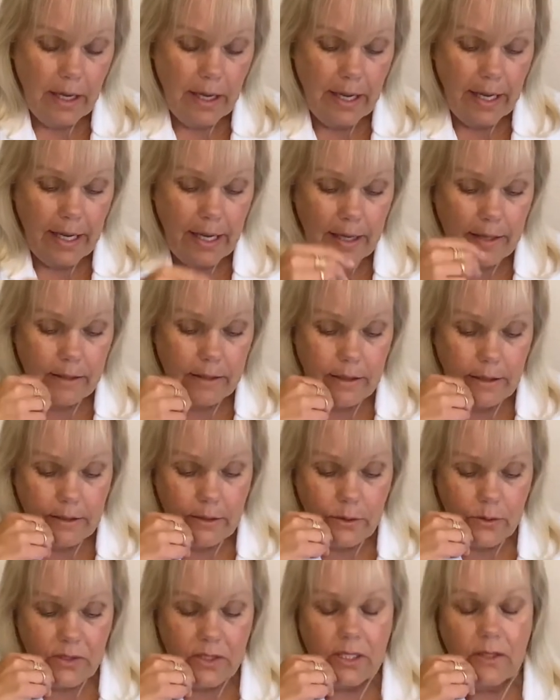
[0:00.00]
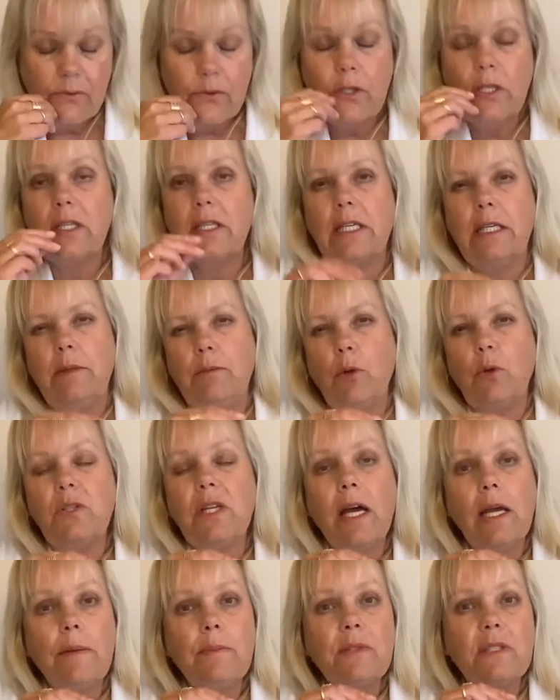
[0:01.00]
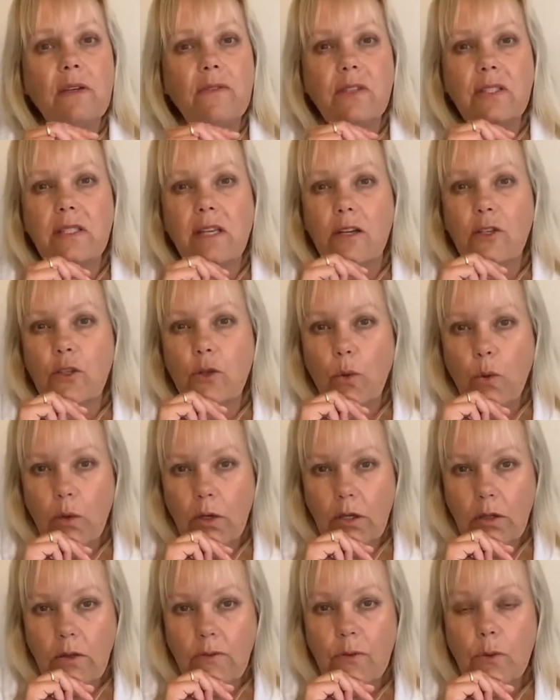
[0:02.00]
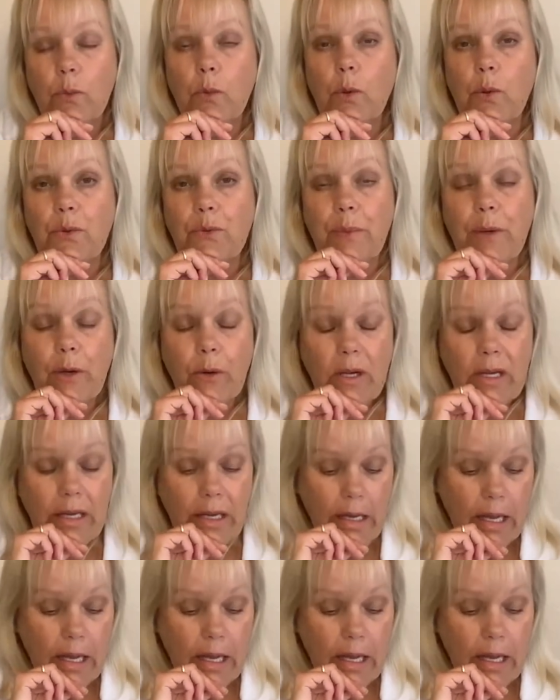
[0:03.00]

And there's different chemotypes of essential oil for rosemary.